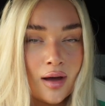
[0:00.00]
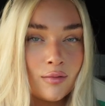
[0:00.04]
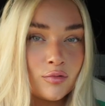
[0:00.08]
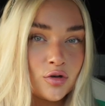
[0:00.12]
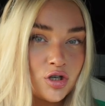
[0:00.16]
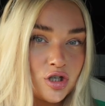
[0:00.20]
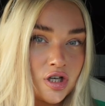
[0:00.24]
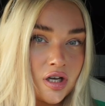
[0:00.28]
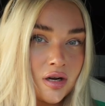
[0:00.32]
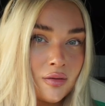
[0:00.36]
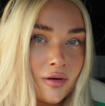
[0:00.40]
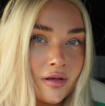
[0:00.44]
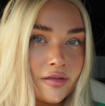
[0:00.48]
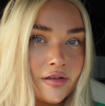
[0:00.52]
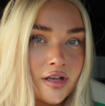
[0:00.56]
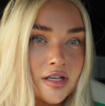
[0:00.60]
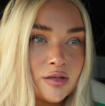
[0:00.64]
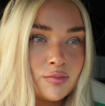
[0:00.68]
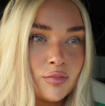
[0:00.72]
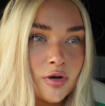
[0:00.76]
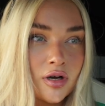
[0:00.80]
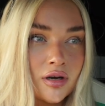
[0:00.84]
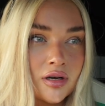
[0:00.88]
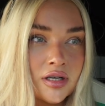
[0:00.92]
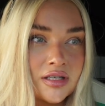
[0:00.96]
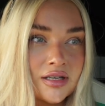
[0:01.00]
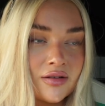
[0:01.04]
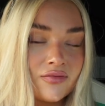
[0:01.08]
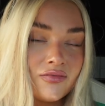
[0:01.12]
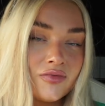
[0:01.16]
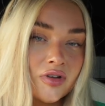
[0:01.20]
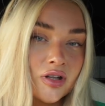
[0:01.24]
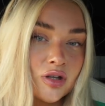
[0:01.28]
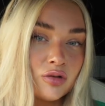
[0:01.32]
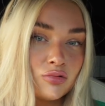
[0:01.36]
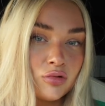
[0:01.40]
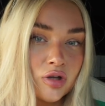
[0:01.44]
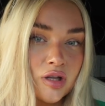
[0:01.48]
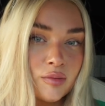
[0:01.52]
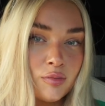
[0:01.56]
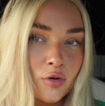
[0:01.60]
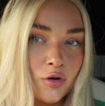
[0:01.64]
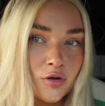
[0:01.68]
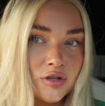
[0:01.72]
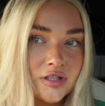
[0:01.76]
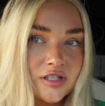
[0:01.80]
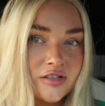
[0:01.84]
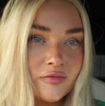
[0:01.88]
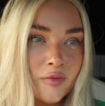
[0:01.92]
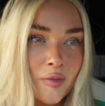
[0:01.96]
would share it with you because I'm feeling really
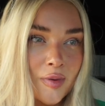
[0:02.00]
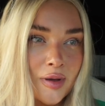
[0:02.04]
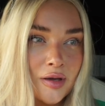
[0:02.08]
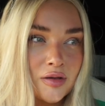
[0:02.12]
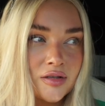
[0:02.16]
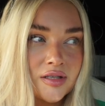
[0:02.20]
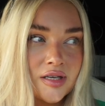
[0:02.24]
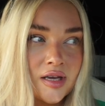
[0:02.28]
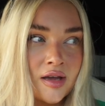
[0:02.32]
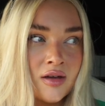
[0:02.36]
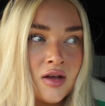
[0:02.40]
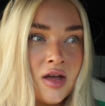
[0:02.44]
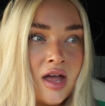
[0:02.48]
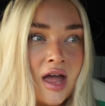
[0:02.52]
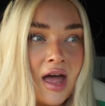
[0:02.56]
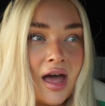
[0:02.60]
positive about it.